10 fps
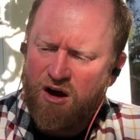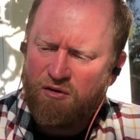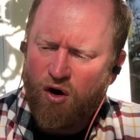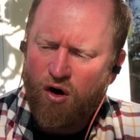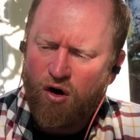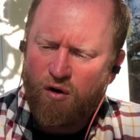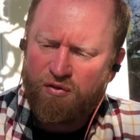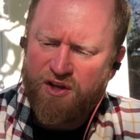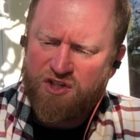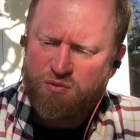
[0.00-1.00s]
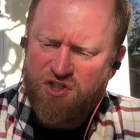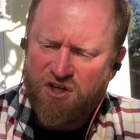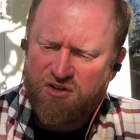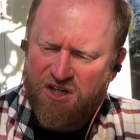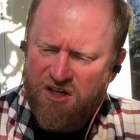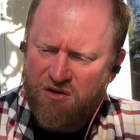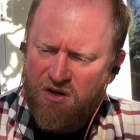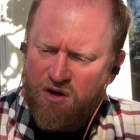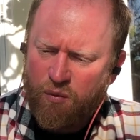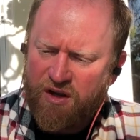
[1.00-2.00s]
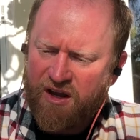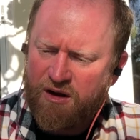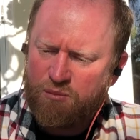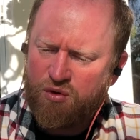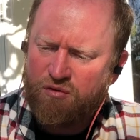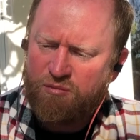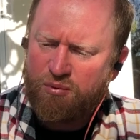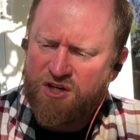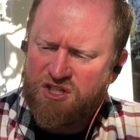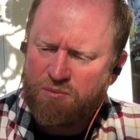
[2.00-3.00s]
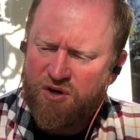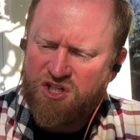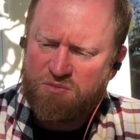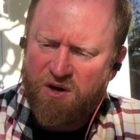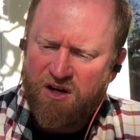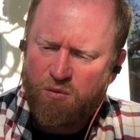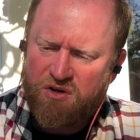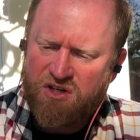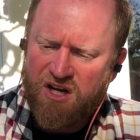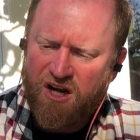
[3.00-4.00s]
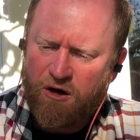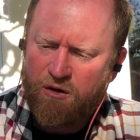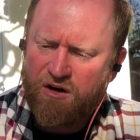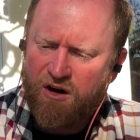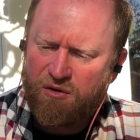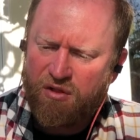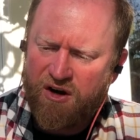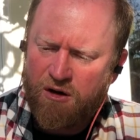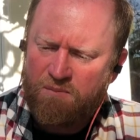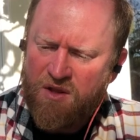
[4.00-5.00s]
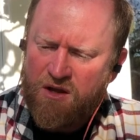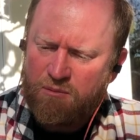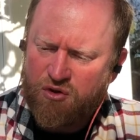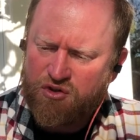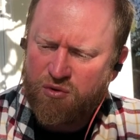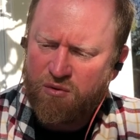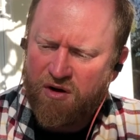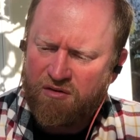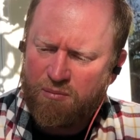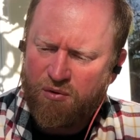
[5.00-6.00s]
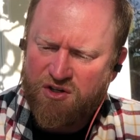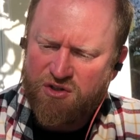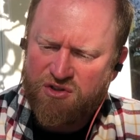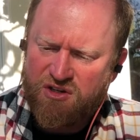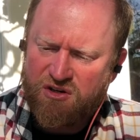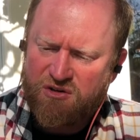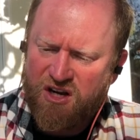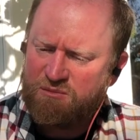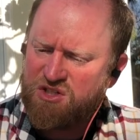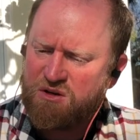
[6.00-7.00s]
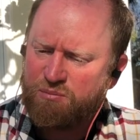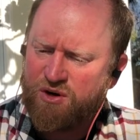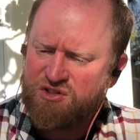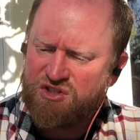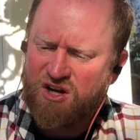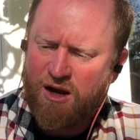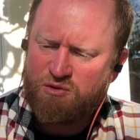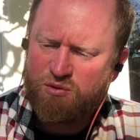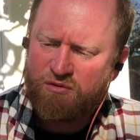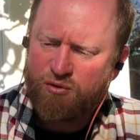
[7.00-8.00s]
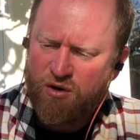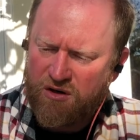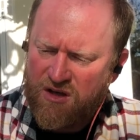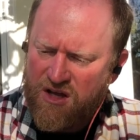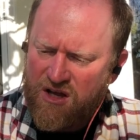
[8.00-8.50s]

of all things we shall need. We cannot move from place to place, spending one day here and another there, pursuing whatever pleasures and entertainments the present times will afford.